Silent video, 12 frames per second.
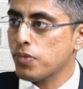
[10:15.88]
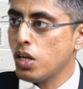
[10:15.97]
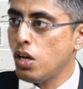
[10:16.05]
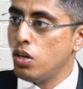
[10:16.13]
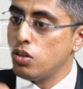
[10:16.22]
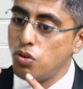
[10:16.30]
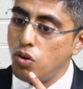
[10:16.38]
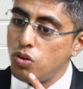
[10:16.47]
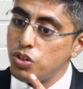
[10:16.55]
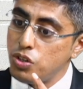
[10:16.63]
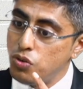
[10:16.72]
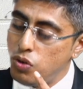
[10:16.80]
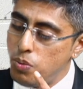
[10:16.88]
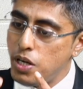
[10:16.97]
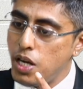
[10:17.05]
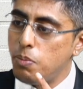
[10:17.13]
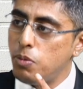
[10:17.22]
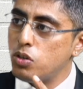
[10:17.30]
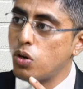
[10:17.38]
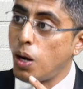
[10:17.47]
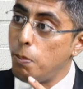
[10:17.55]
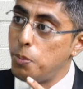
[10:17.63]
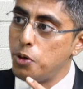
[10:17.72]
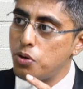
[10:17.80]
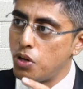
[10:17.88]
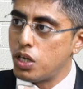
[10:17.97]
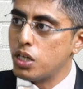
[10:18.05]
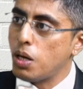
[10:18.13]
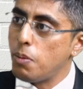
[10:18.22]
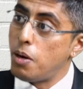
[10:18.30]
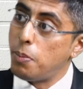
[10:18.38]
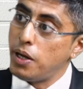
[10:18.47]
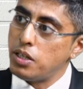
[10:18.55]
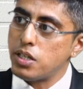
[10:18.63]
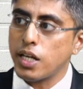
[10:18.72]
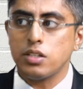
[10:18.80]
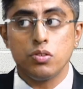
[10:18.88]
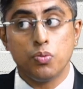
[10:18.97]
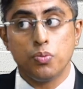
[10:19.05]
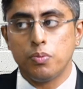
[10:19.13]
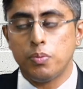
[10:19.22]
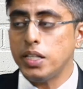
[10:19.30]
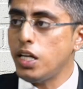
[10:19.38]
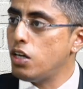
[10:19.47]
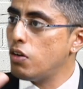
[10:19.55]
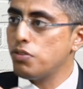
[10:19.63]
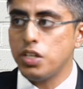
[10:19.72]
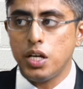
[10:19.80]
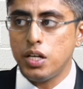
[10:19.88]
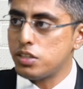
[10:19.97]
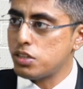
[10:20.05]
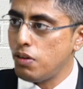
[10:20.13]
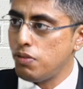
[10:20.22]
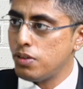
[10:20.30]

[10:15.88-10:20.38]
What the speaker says: So you will be able to compute your income and pay the taxes by the end of the year itself.